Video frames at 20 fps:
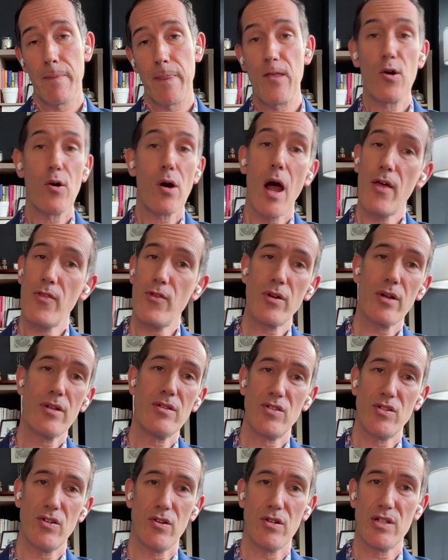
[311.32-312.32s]
There are other
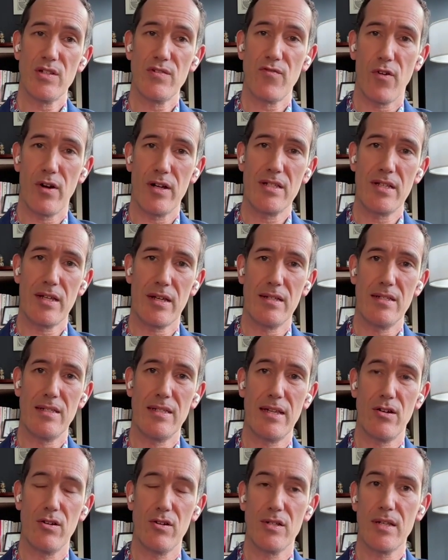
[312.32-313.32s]
concerns for us to
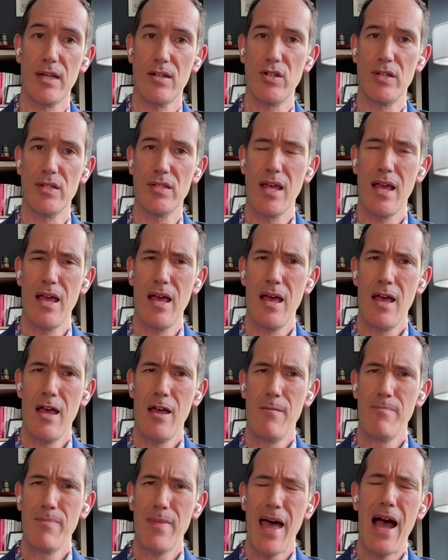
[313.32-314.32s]
consider, such as
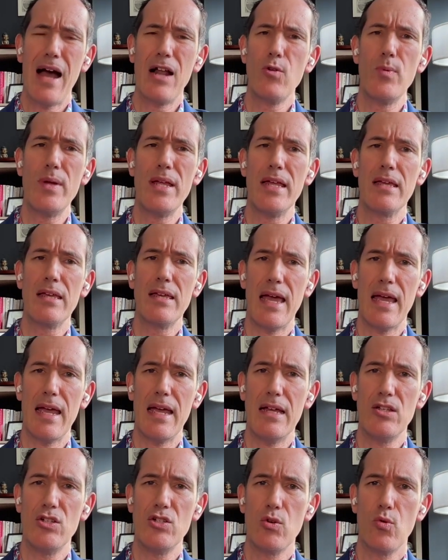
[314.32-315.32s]
how do we
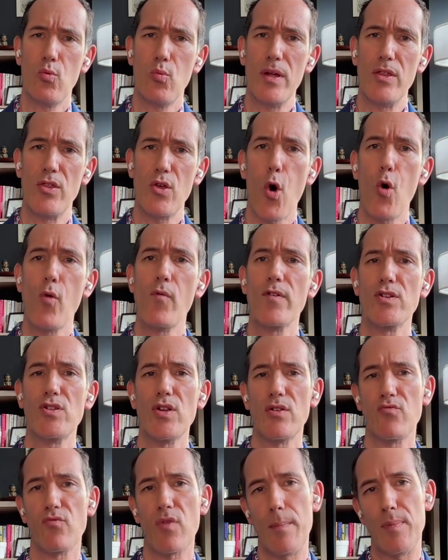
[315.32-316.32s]
engage with
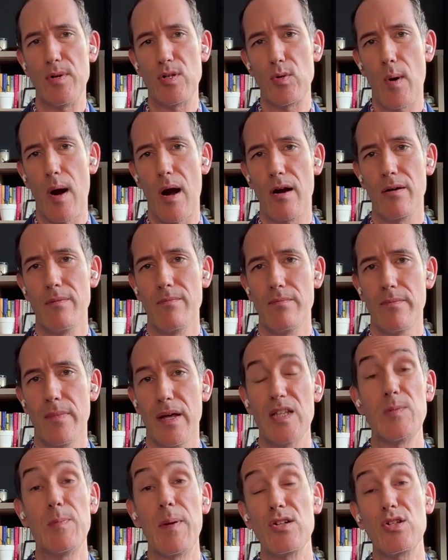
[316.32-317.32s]
overdone repertoire,
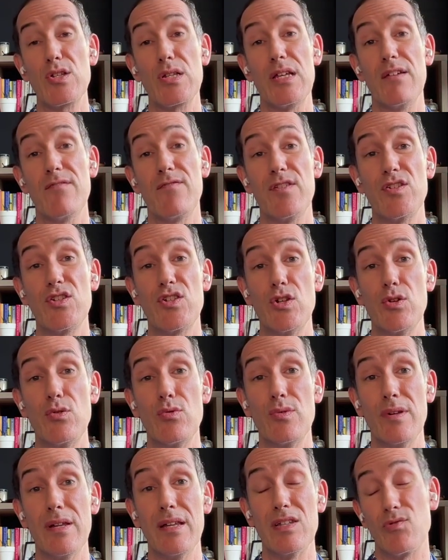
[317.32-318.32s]
especially if the
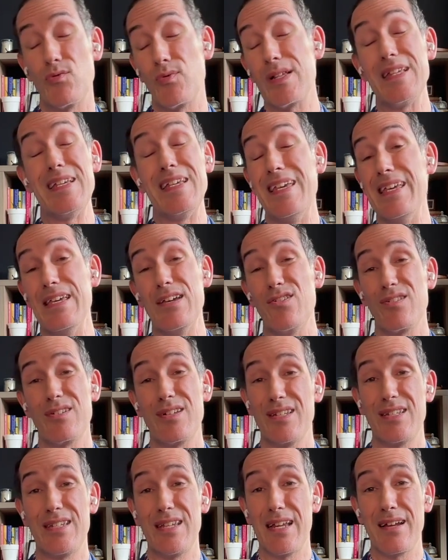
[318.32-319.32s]
student is really eager
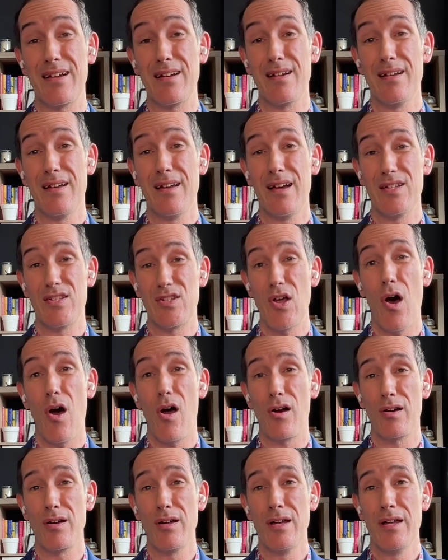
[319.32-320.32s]
to sing a
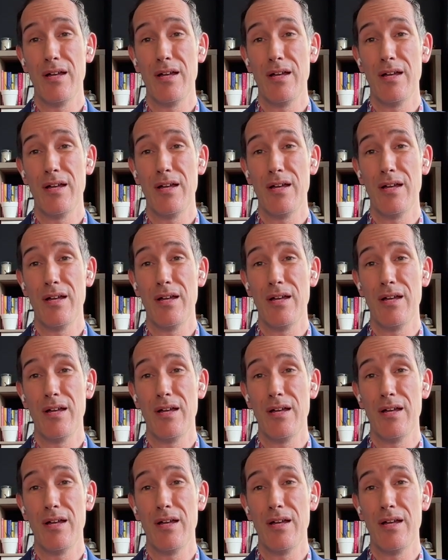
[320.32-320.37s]
song?